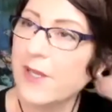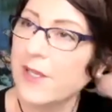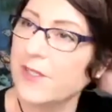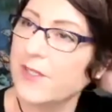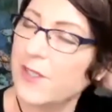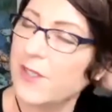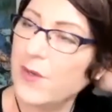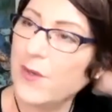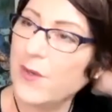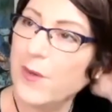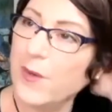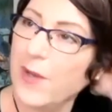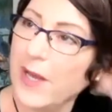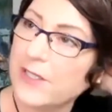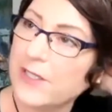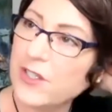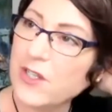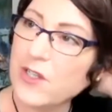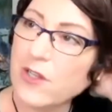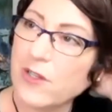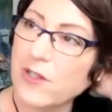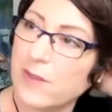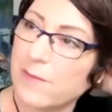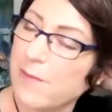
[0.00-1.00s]
So as
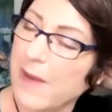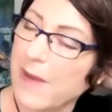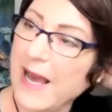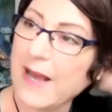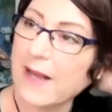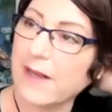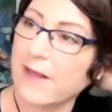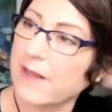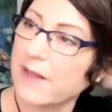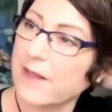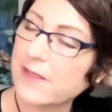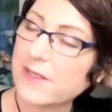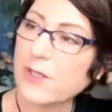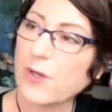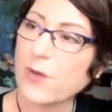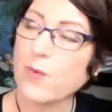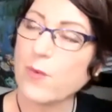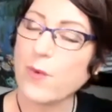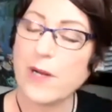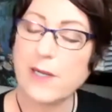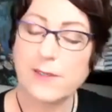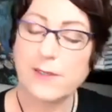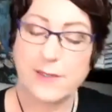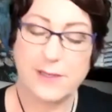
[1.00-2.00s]
you look back, that's so
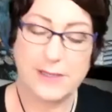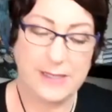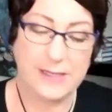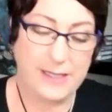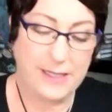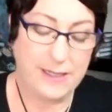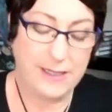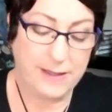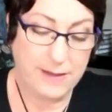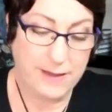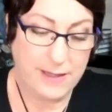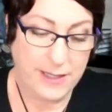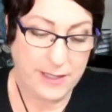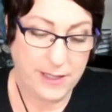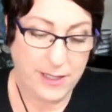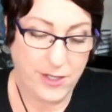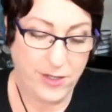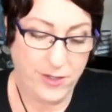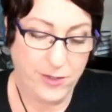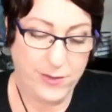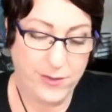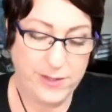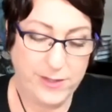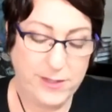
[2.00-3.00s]
well said, thank
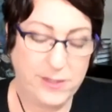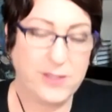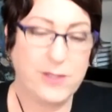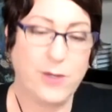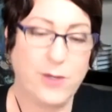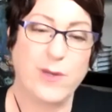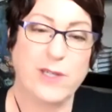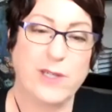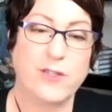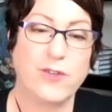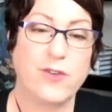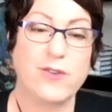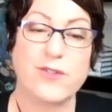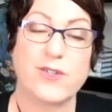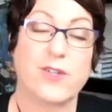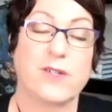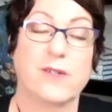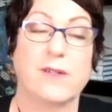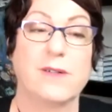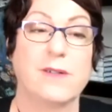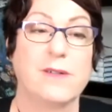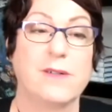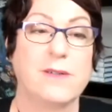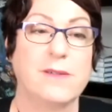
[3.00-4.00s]
you, and so
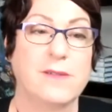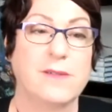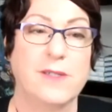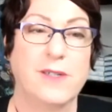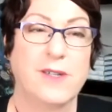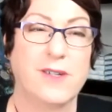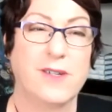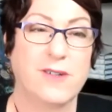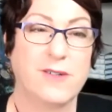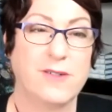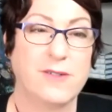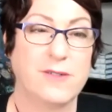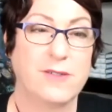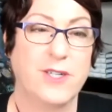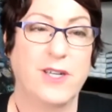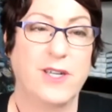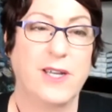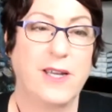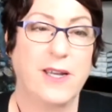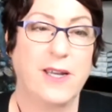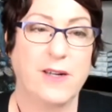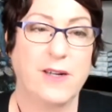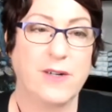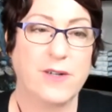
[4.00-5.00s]
unusual, to
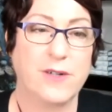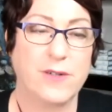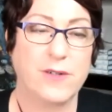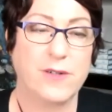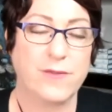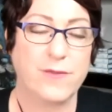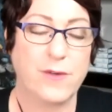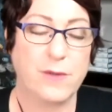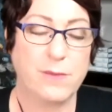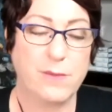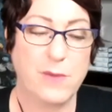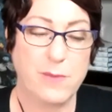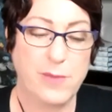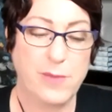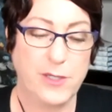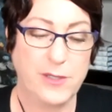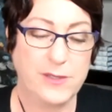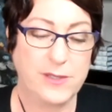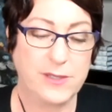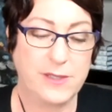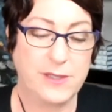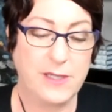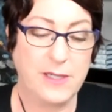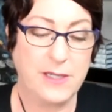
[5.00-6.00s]
hear from a
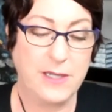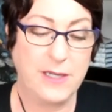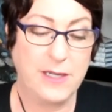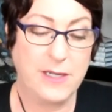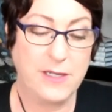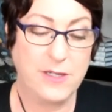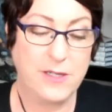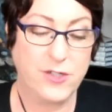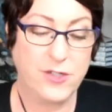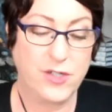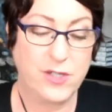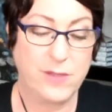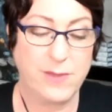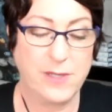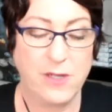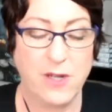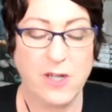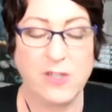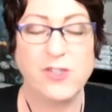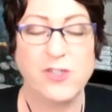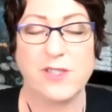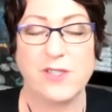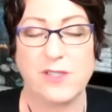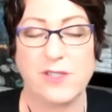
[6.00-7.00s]
person in leadership, and
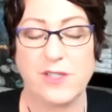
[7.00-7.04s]
not just to